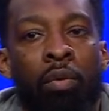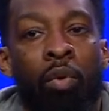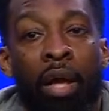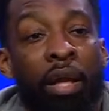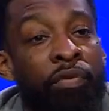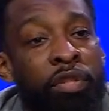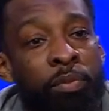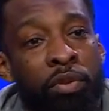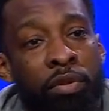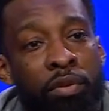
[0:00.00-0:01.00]
Well, I love his
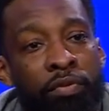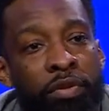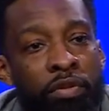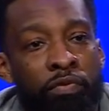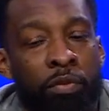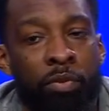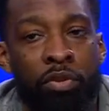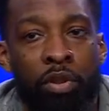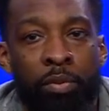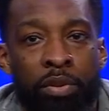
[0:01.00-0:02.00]
music first and
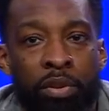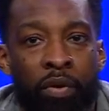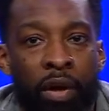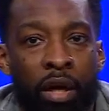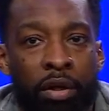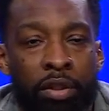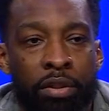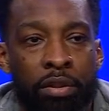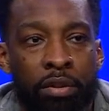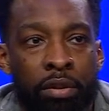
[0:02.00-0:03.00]
foremost. Tobe's a great
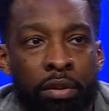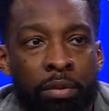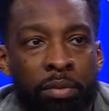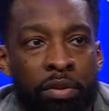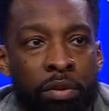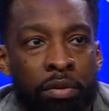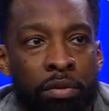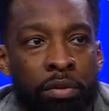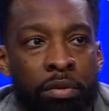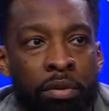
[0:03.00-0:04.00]
artist. Um, his
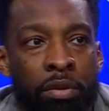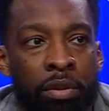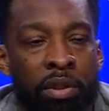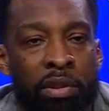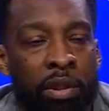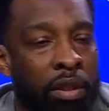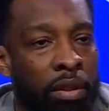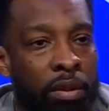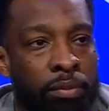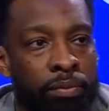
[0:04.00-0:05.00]
his
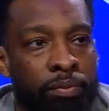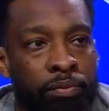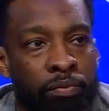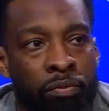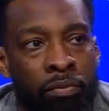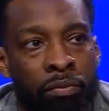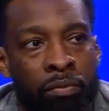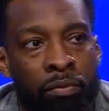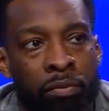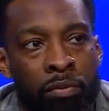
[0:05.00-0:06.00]
uh,
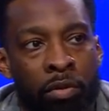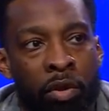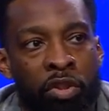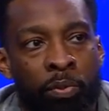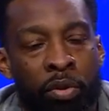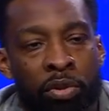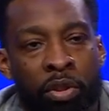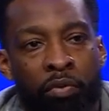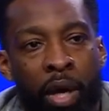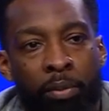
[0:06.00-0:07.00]
you know his approach
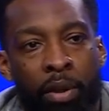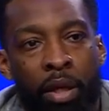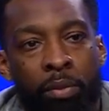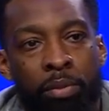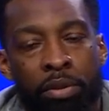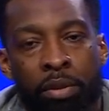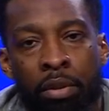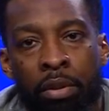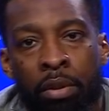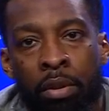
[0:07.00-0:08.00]
to the rap game is
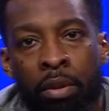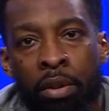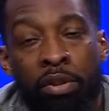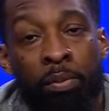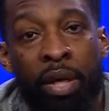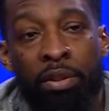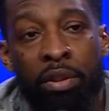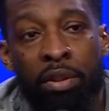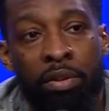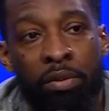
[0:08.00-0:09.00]
is
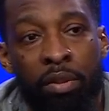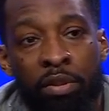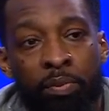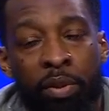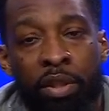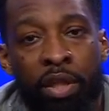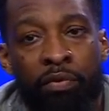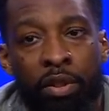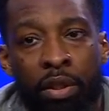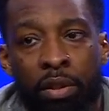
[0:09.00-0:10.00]
amazing. His his pitch,
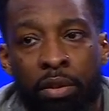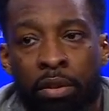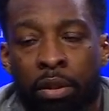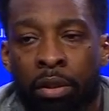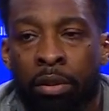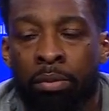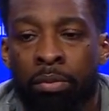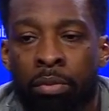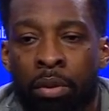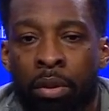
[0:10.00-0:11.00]
everything.
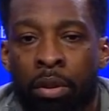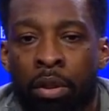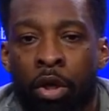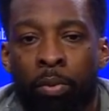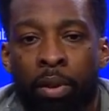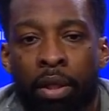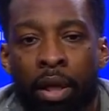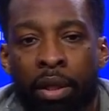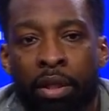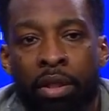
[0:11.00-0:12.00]
Um, you know, but
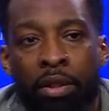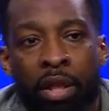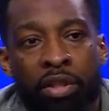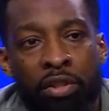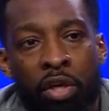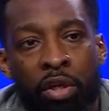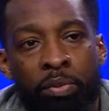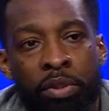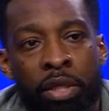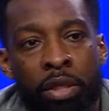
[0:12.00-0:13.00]
I think that song
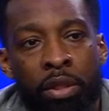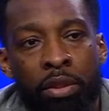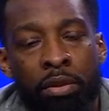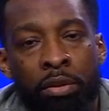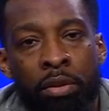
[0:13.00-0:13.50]
in particular,